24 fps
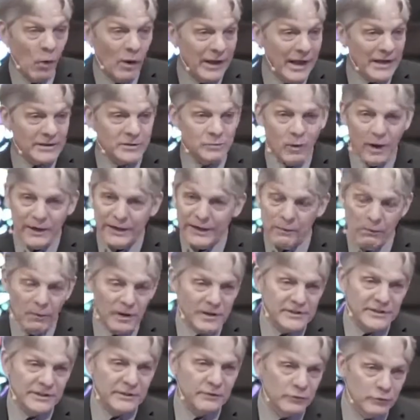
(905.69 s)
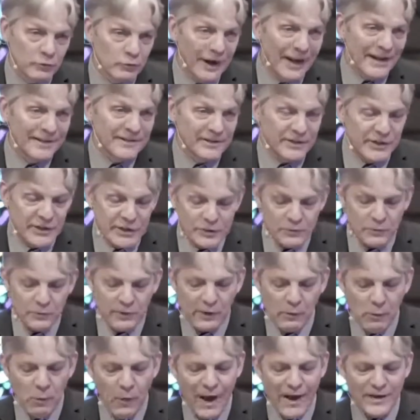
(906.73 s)
Well, guess what? He wasn't granted
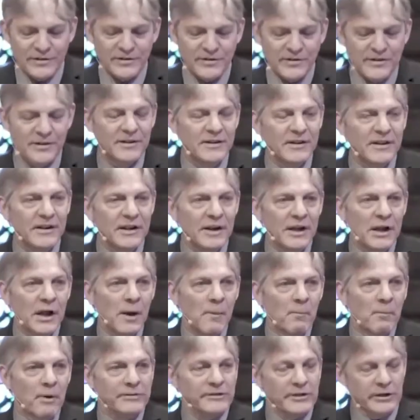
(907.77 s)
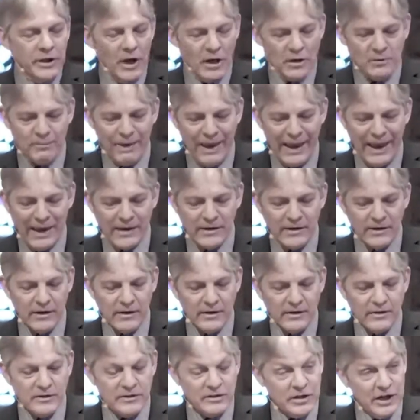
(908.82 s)
his request, but the young
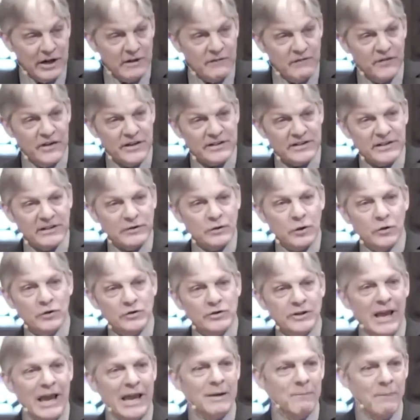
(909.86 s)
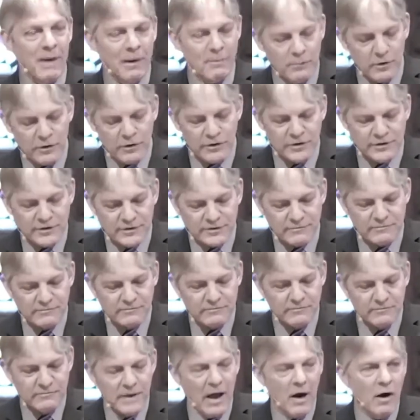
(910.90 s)
man did visit those gang
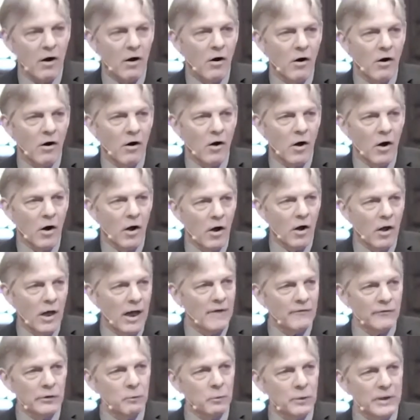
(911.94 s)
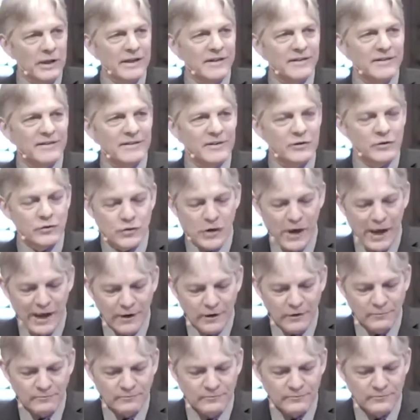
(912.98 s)
members all every week in
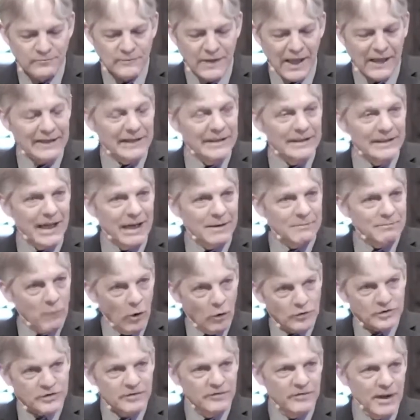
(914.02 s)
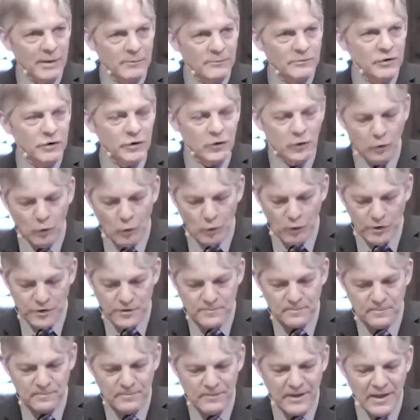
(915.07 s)
jail, and he led most of them to the
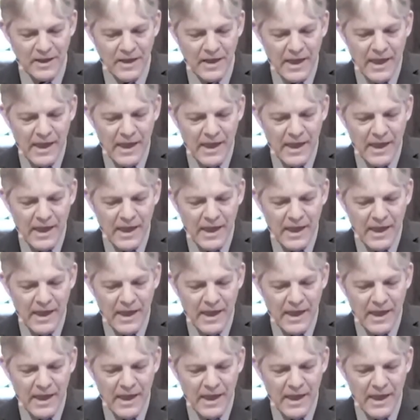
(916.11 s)
Lord.